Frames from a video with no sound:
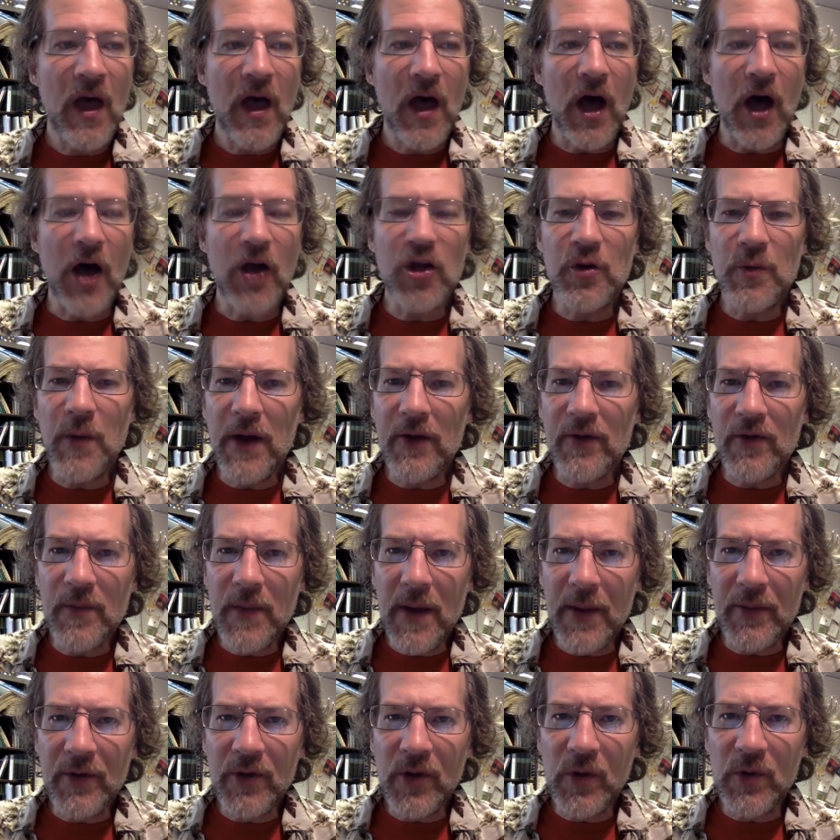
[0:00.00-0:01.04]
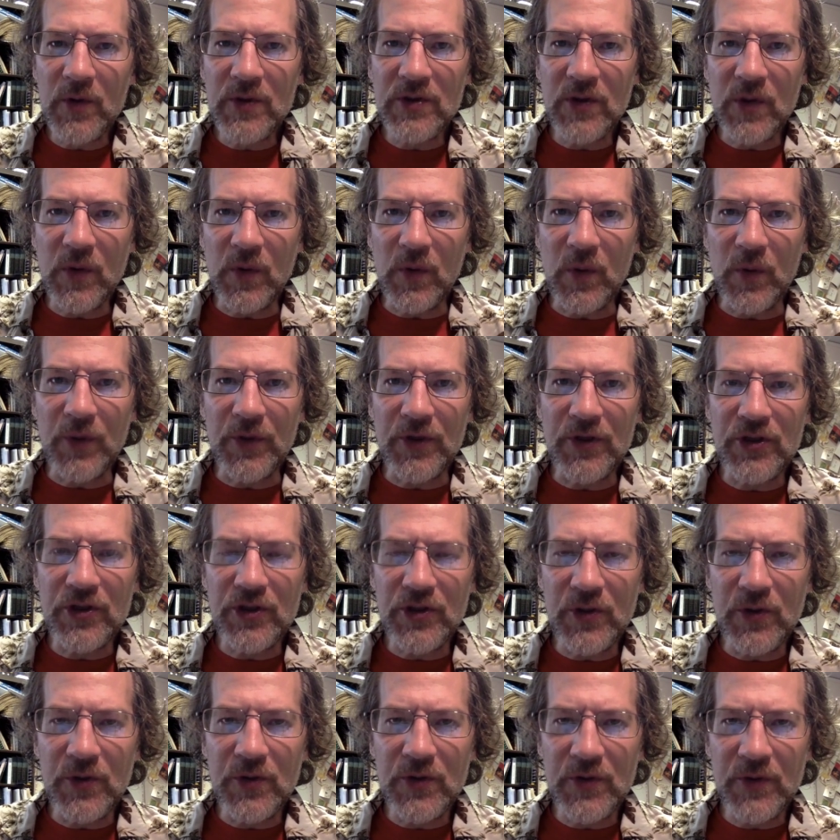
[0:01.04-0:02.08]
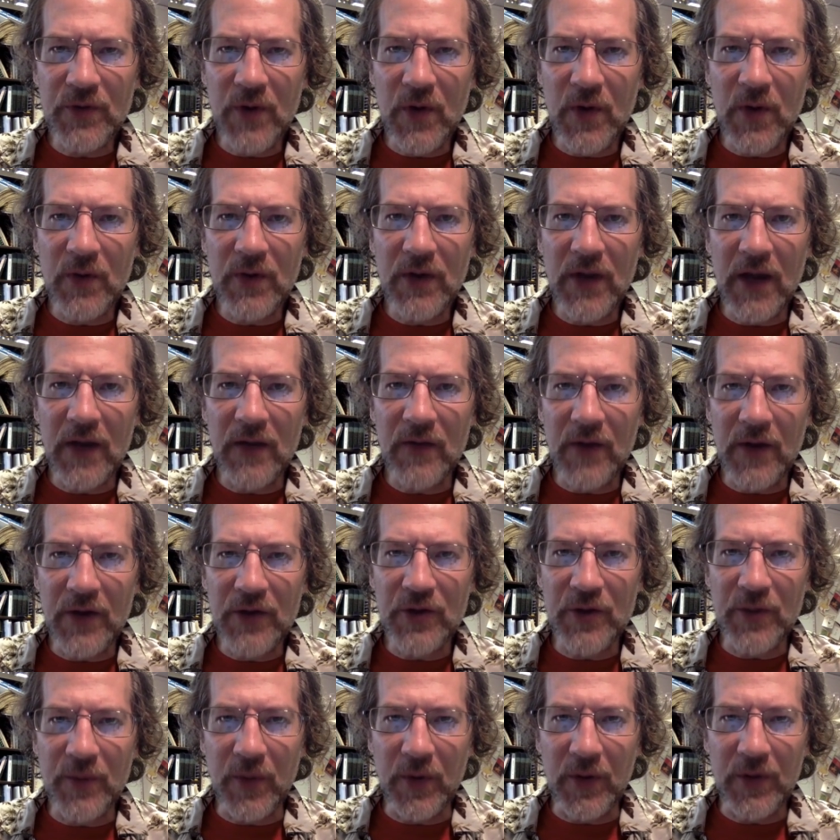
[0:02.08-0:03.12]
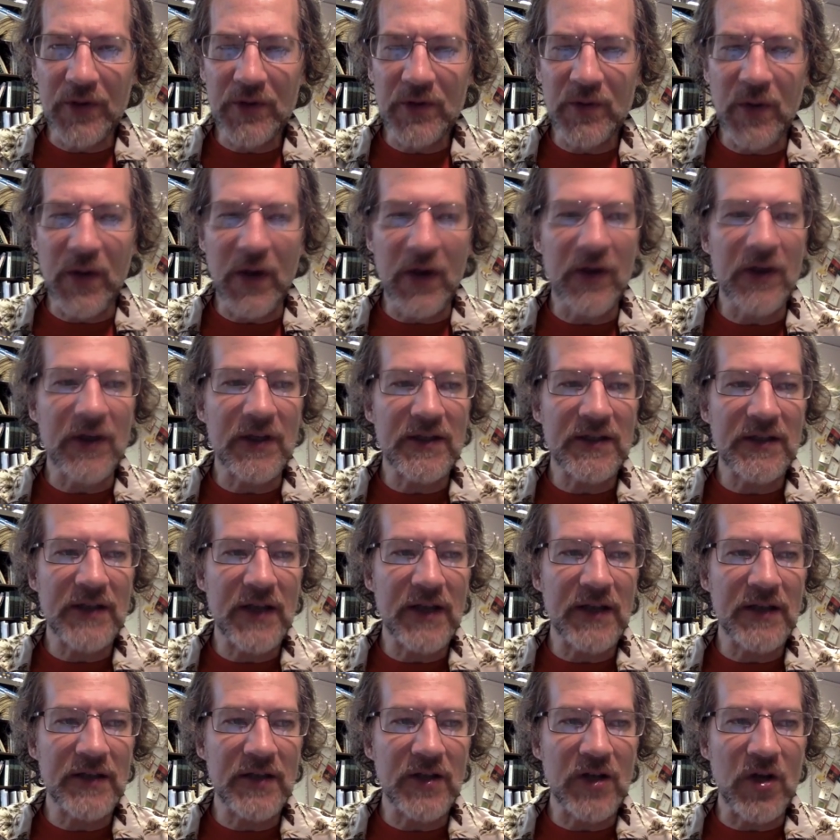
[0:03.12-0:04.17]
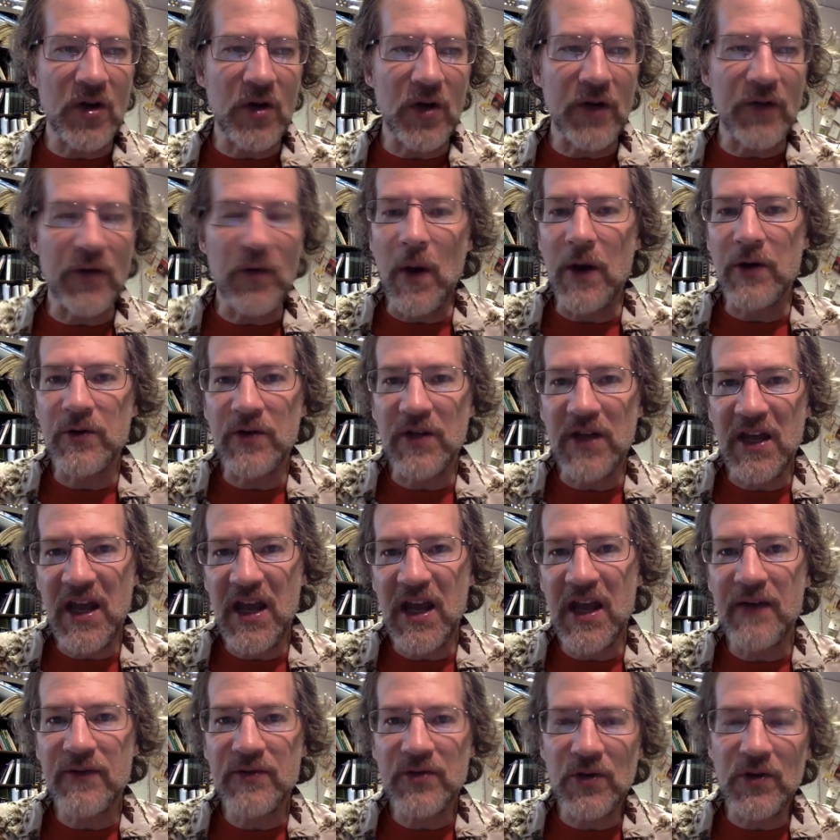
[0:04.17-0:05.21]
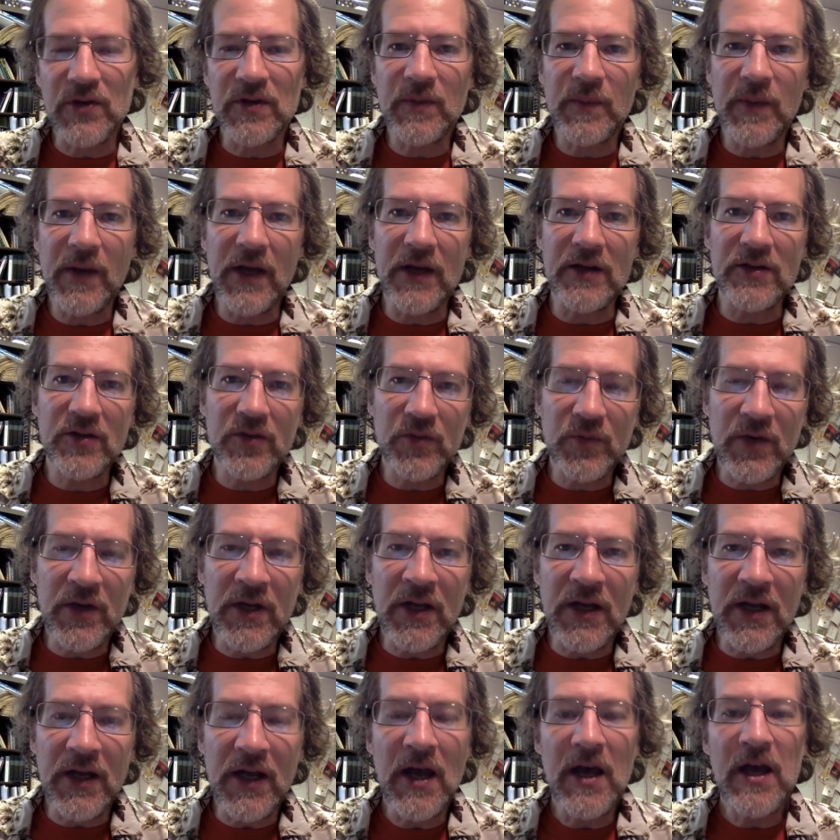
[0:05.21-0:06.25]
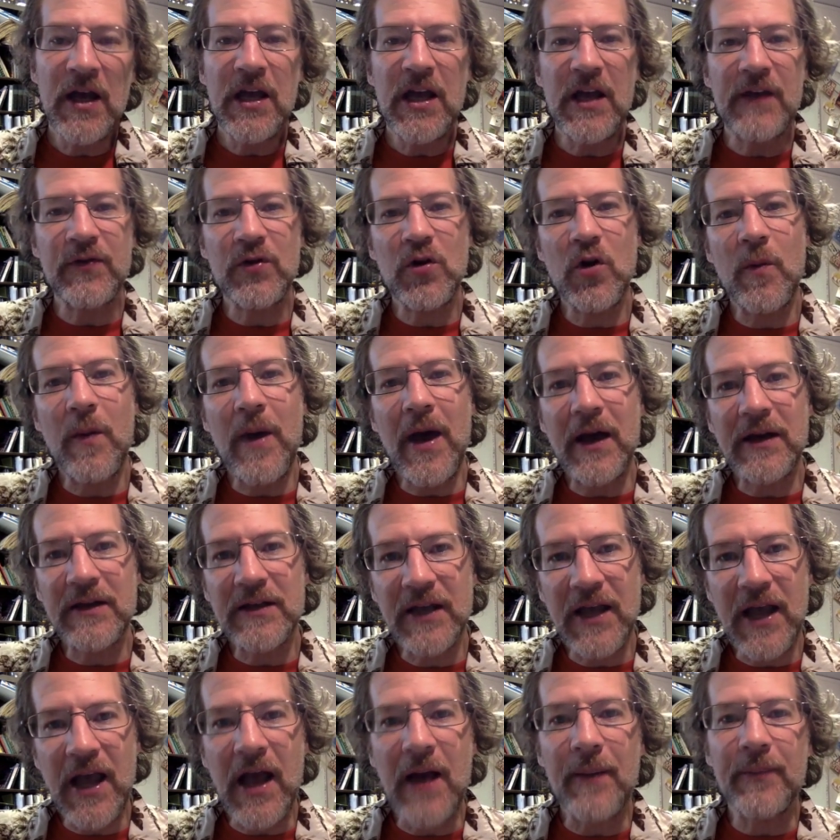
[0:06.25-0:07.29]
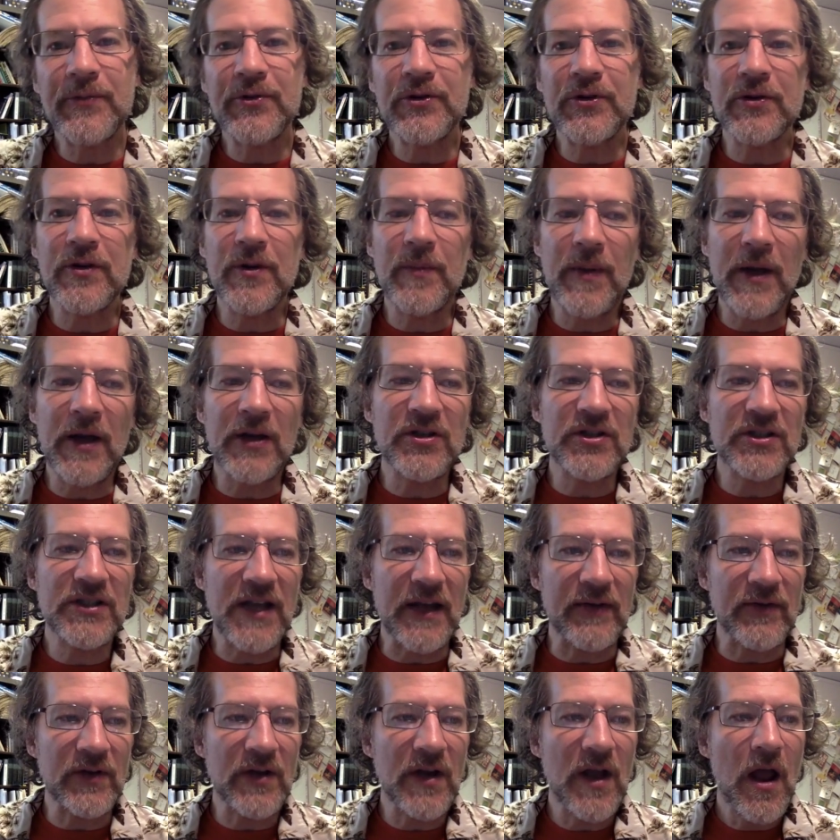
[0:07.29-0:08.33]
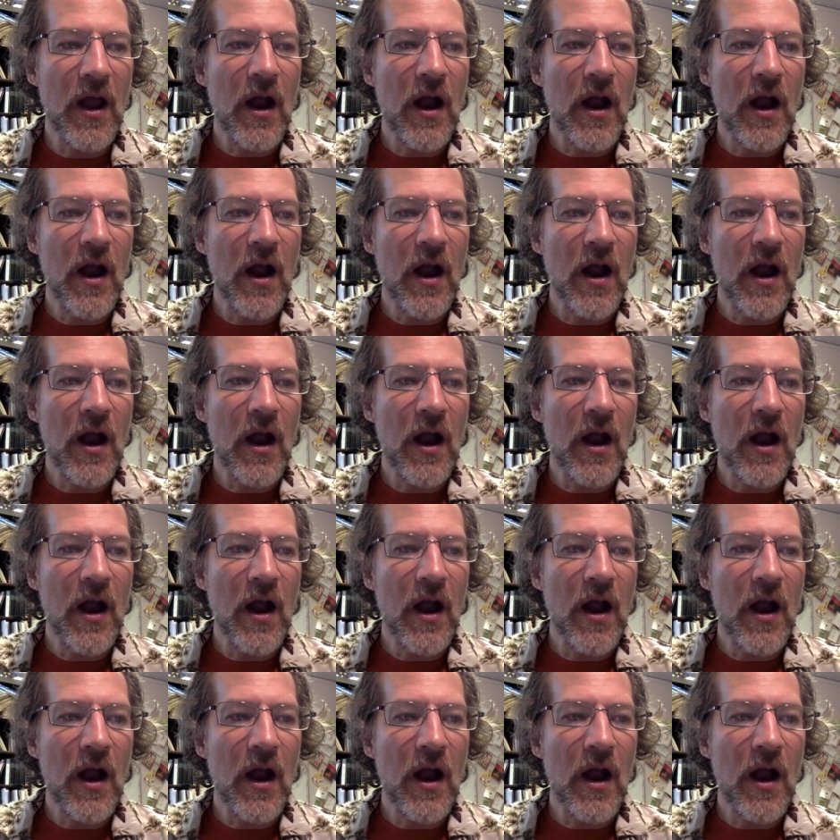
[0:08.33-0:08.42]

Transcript: You may remember those old choose-your-own adventure books where it says, if you enter the cave, turn to page 3. If you go back to camp, turn to page 7.